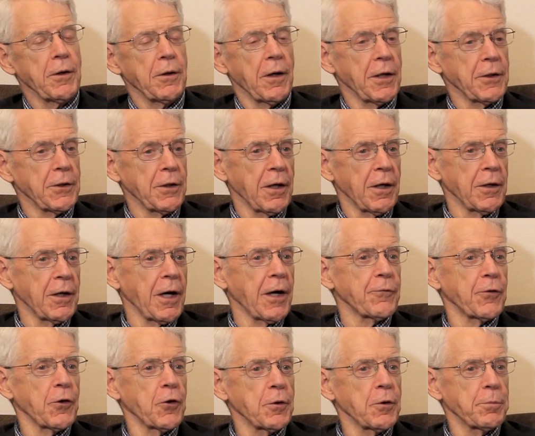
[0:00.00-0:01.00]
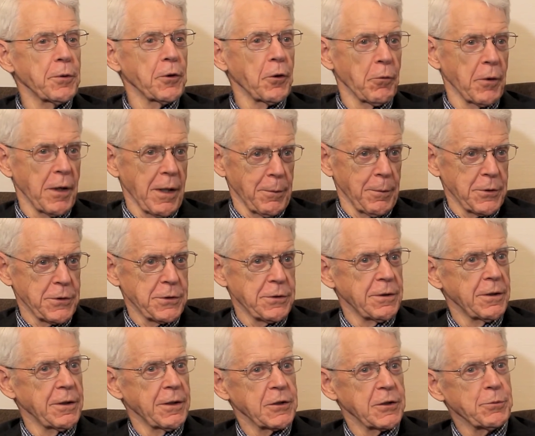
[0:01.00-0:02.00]
What do you think? I've heard Bill Roberts
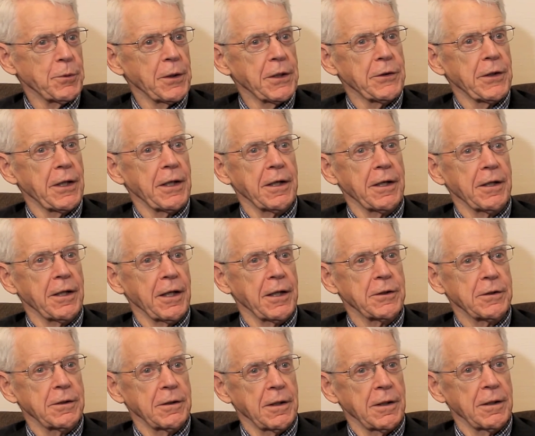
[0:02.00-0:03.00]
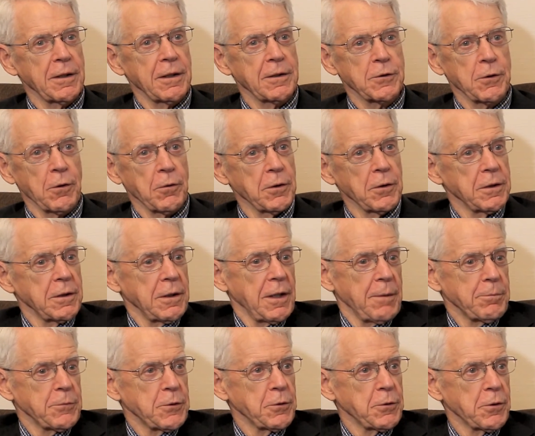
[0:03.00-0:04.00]
explain that, and I totally
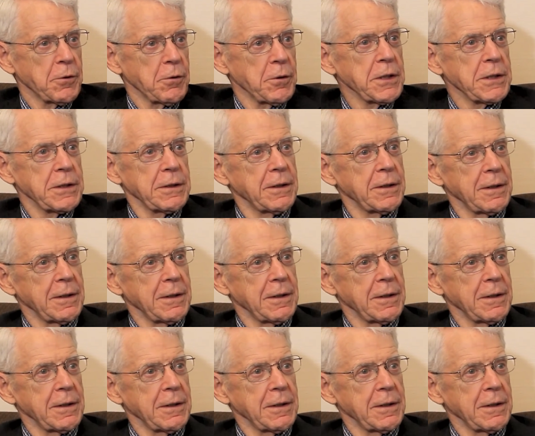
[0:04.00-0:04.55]
happen to agree.